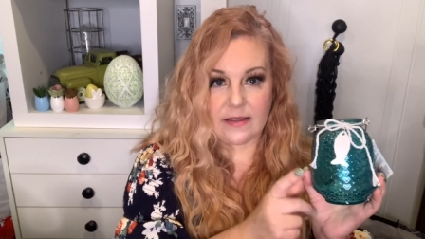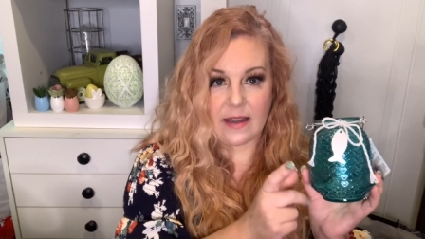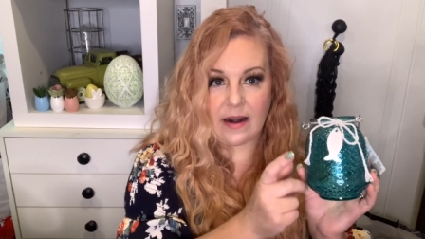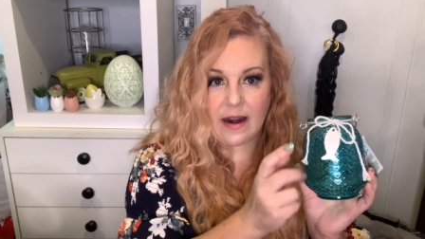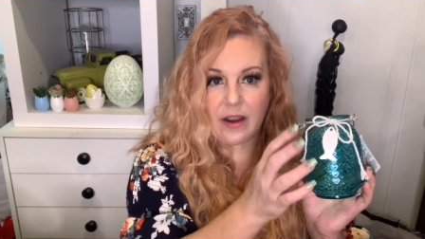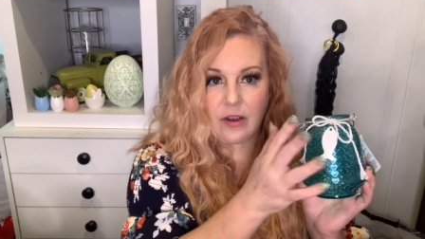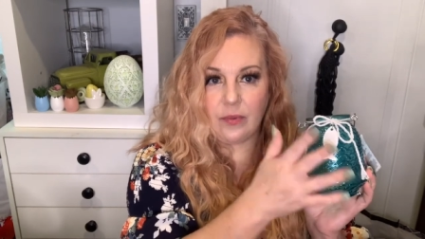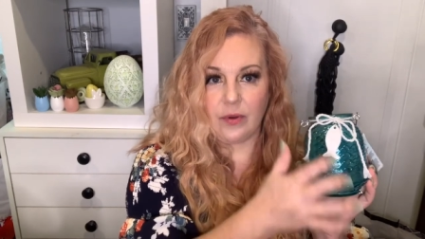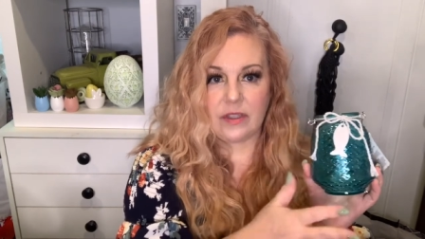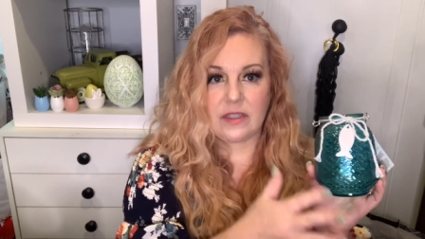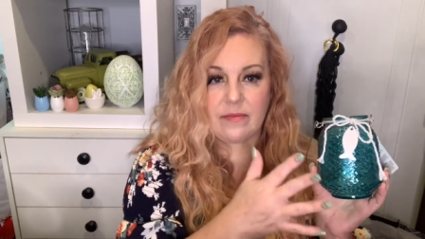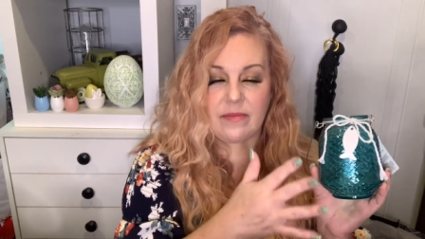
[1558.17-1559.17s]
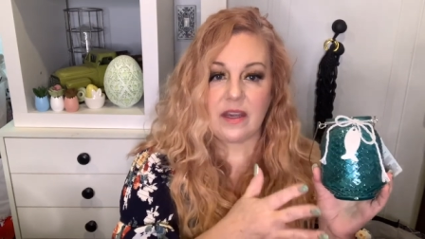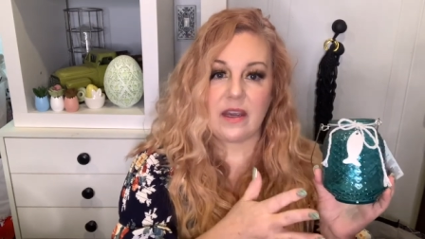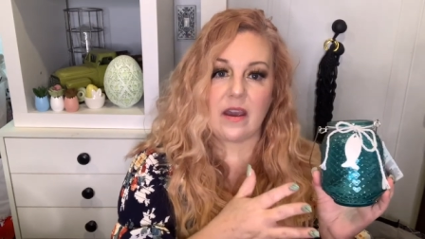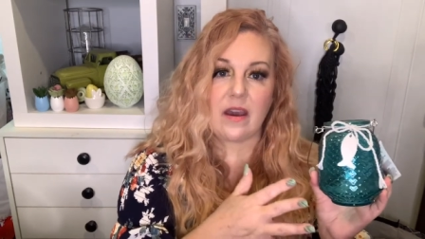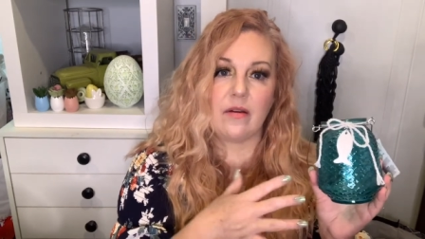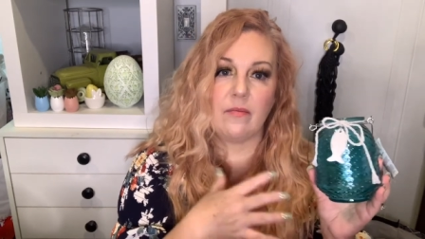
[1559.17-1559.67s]
and I could put
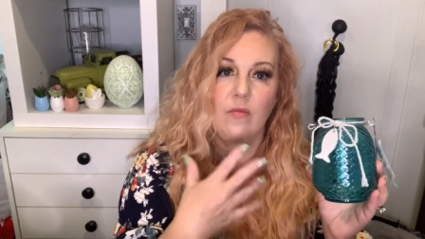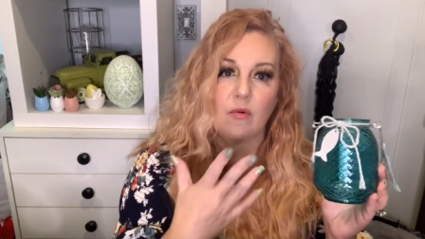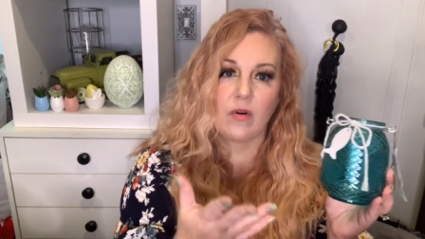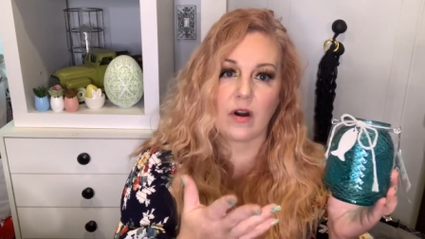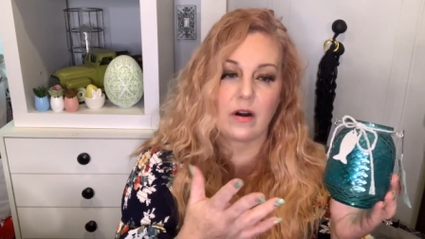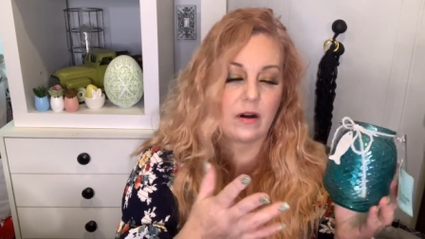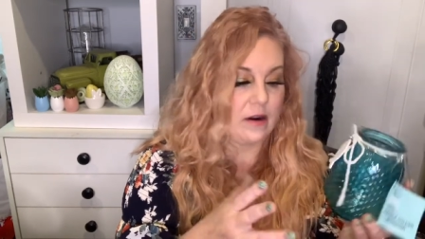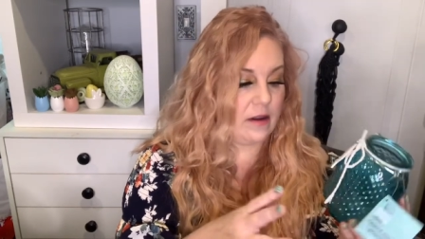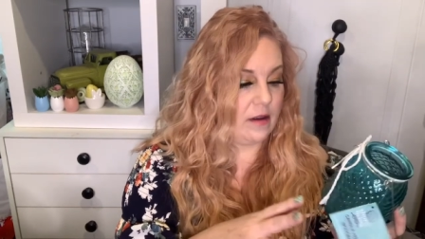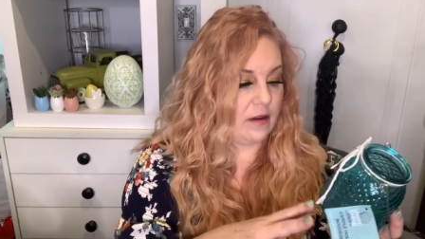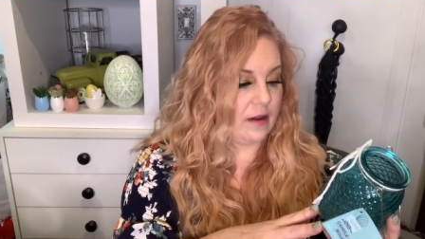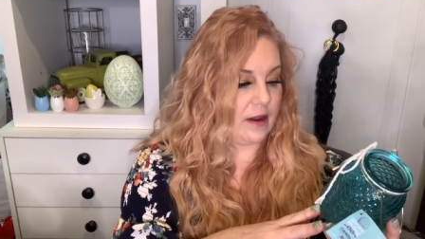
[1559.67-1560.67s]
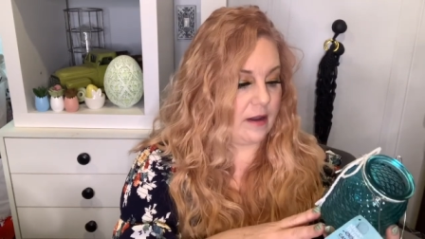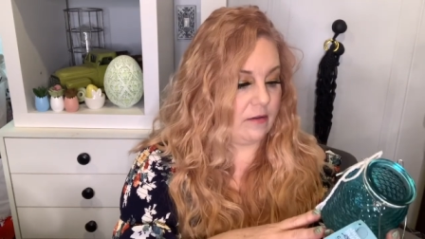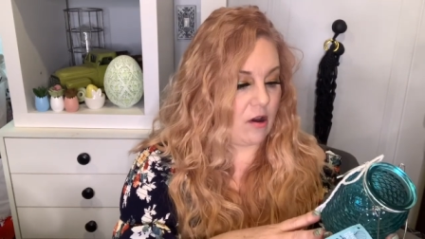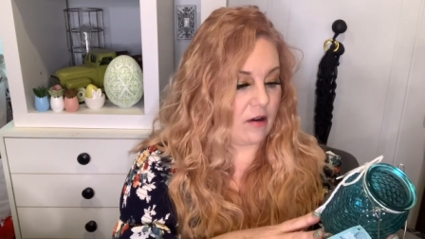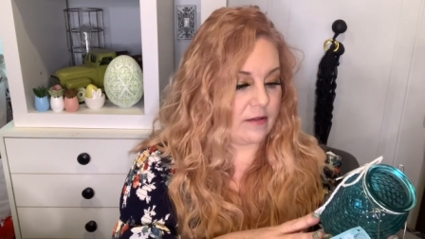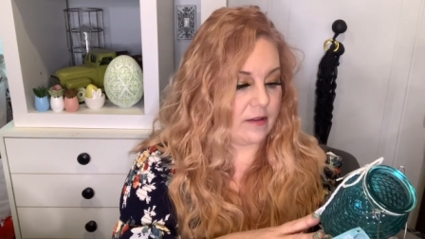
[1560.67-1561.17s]
something more
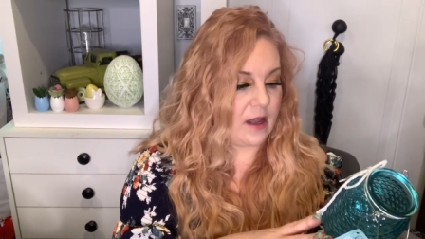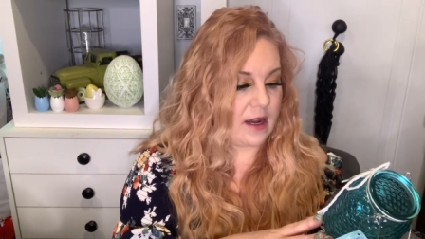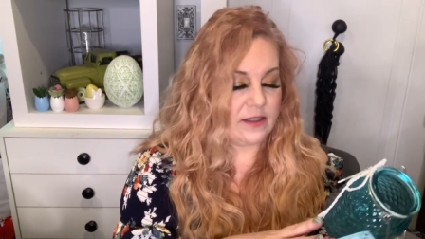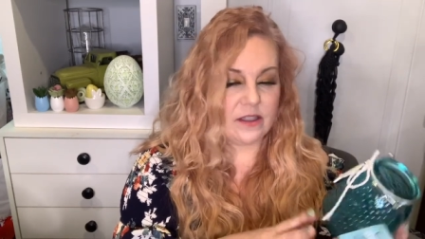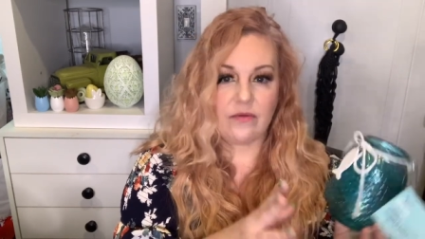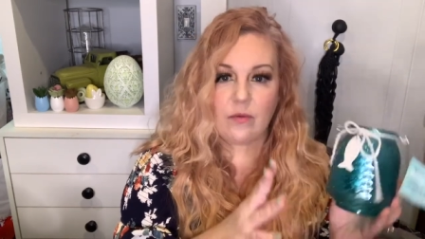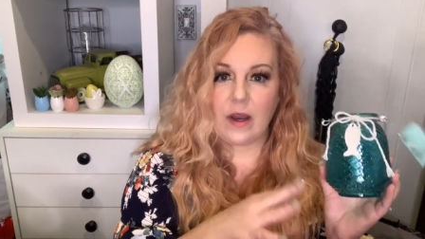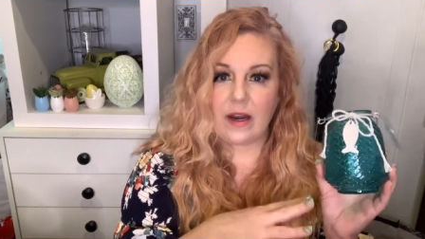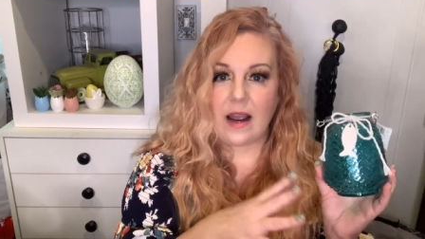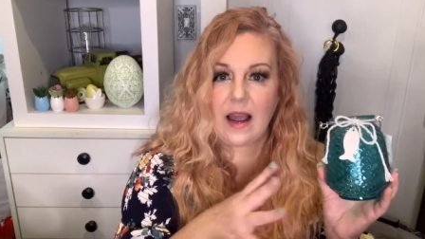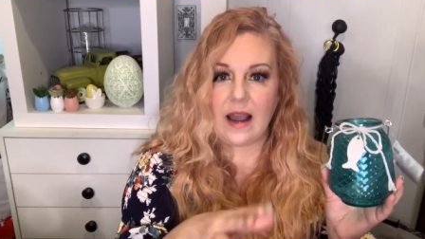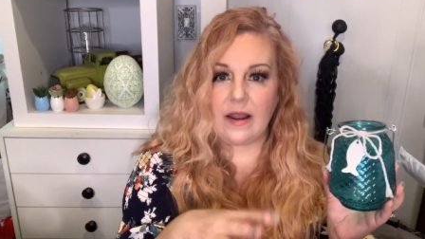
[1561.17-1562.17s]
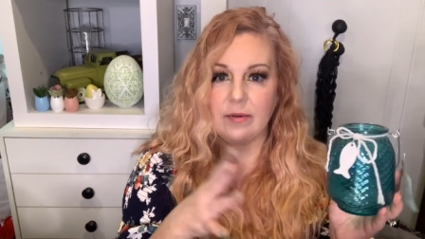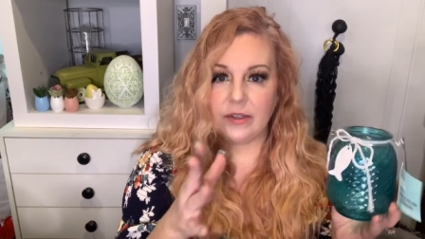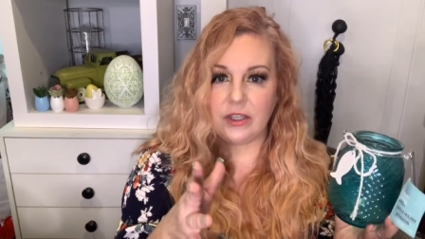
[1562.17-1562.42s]
along the lines of what I would